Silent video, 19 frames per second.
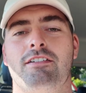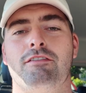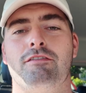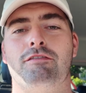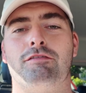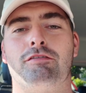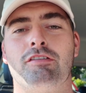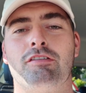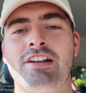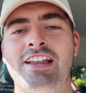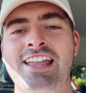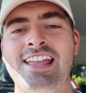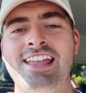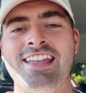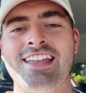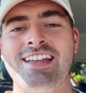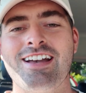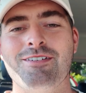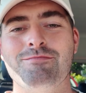
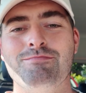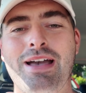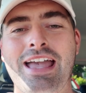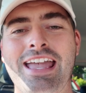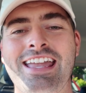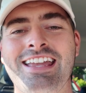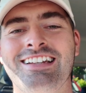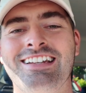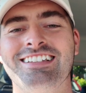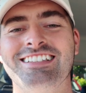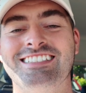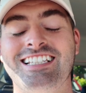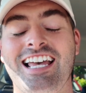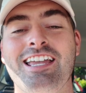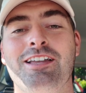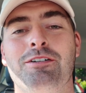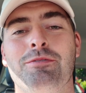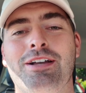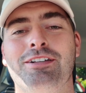Three main
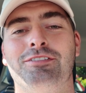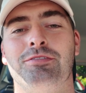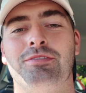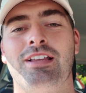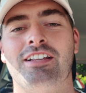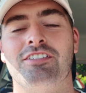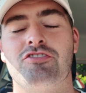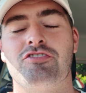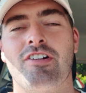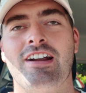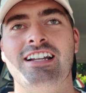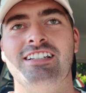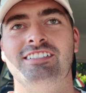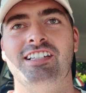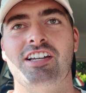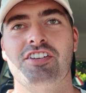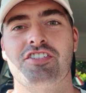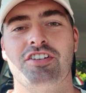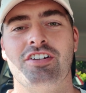takeaways from that training
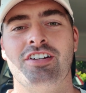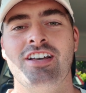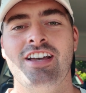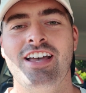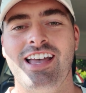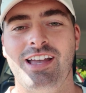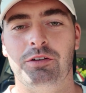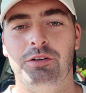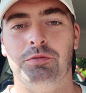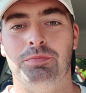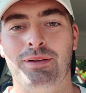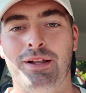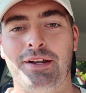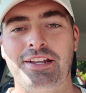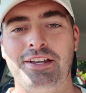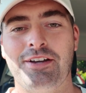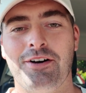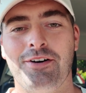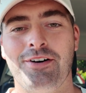session. It was
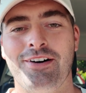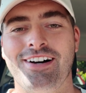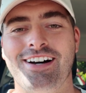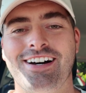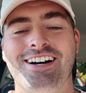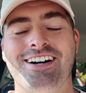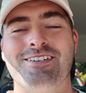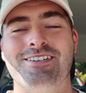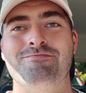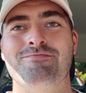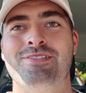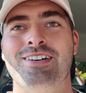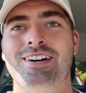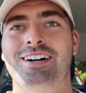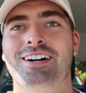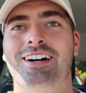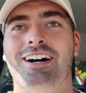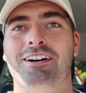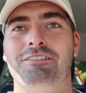bloody hot.
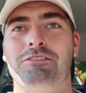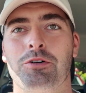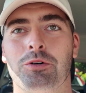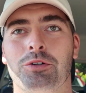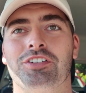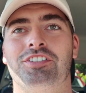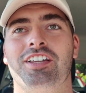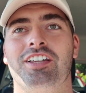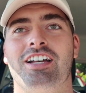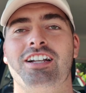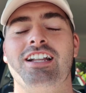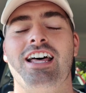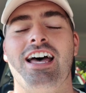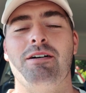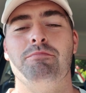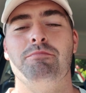I've caught the sun.